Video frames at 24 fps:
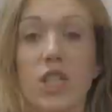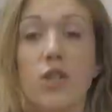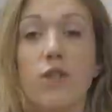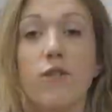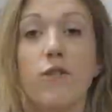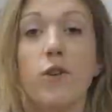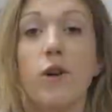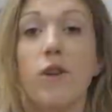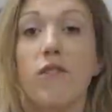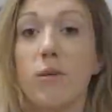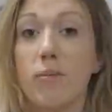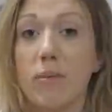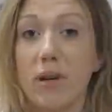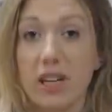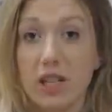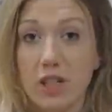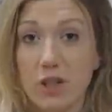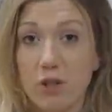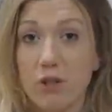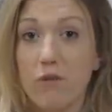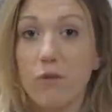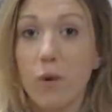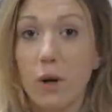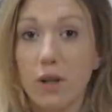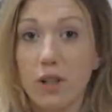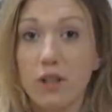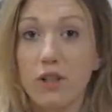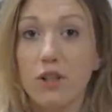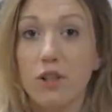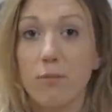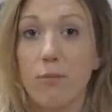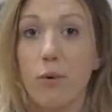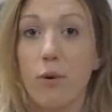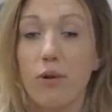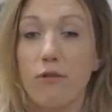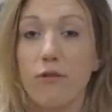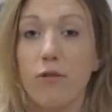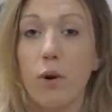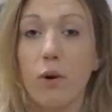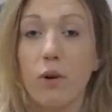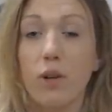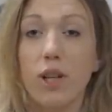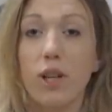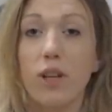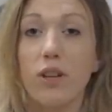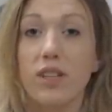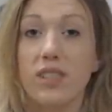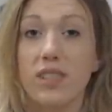So if you have a picture of one in your
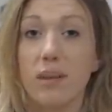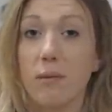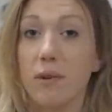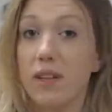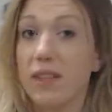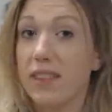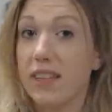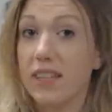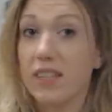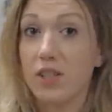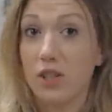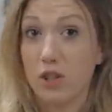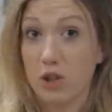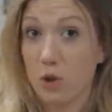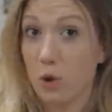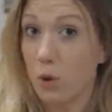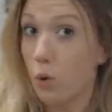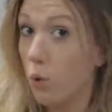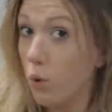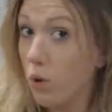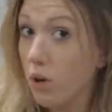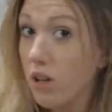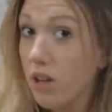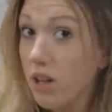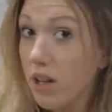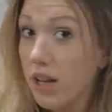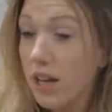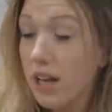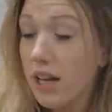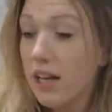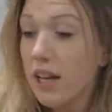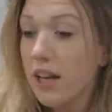portfolio that somebody thinks is cool,